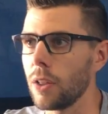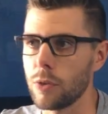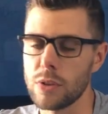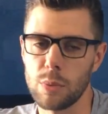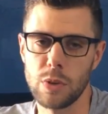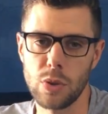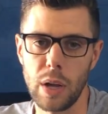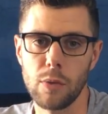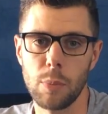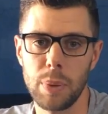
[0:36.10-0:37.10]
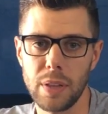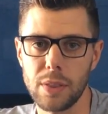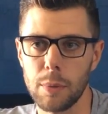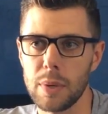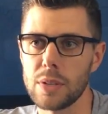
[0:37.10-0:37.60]
The reason we try and repeat
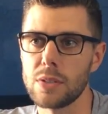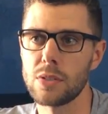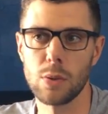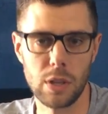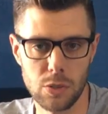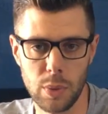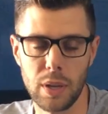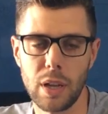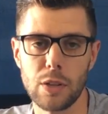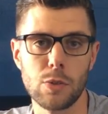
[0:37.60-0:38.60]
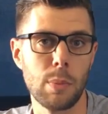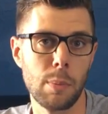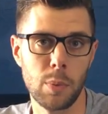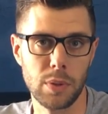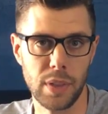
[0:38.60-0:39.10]
them is so this way you guys
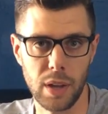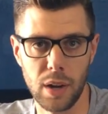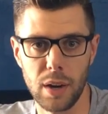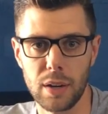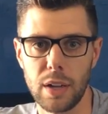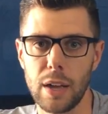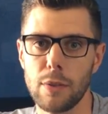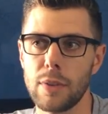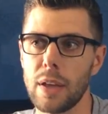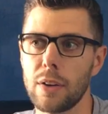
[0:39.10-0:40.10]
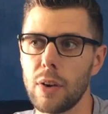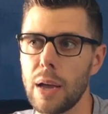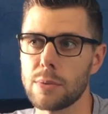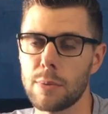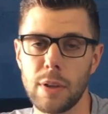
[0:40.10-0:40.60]
remember what they are, kind of get a
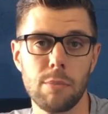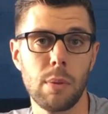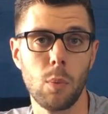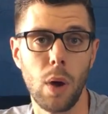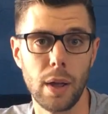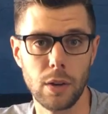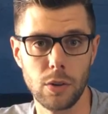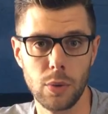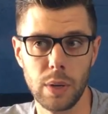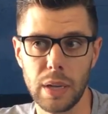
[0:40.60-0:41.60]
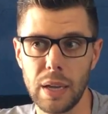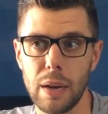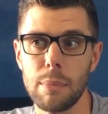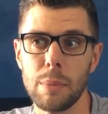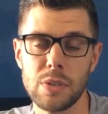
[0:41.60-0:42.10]
grasp of kind of being why you're doing it,
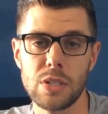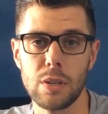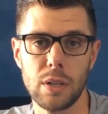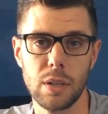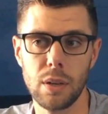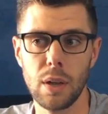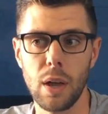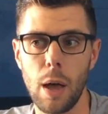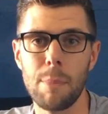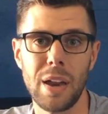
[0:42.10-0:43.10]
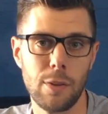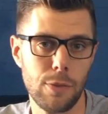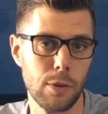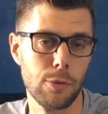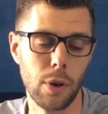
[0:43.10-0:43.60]
and maybe see a
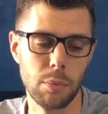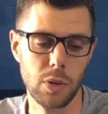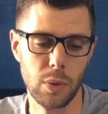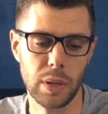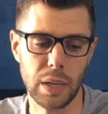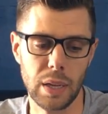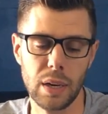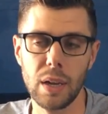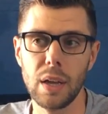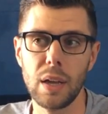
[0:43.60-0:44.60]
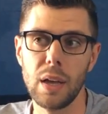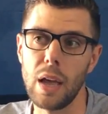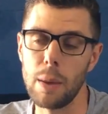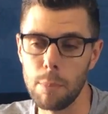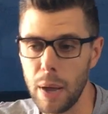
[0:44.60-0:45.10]
benefit from doing it.
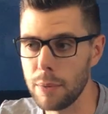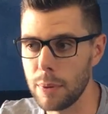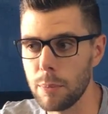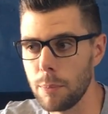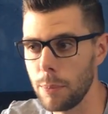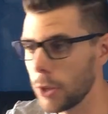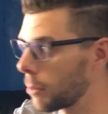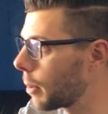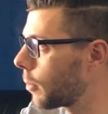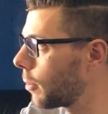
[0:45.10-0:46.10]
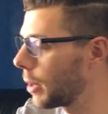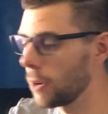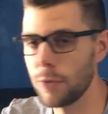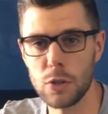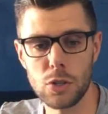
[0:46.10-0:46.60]
It might be a little bit more
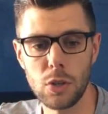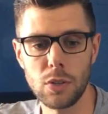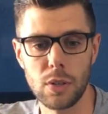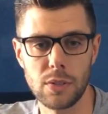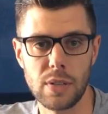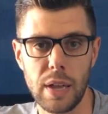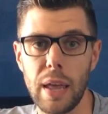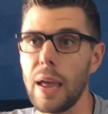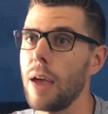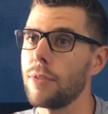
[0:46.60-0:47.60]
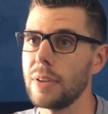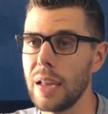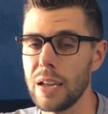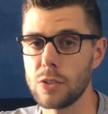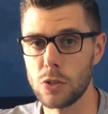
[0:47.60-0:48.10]
beneficial to say, hey, every
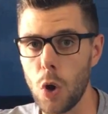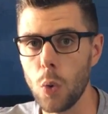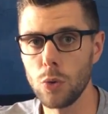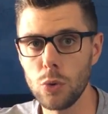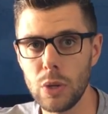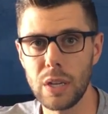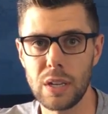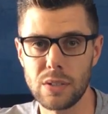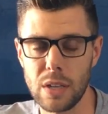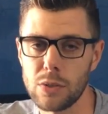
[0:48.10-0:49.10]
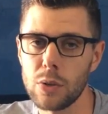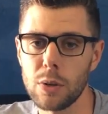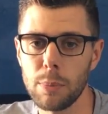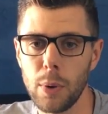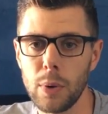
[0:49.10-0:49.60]
day has its own unique accessory
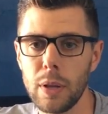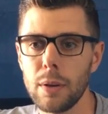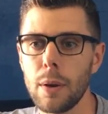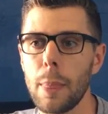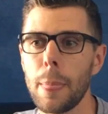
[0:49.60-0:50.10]
component,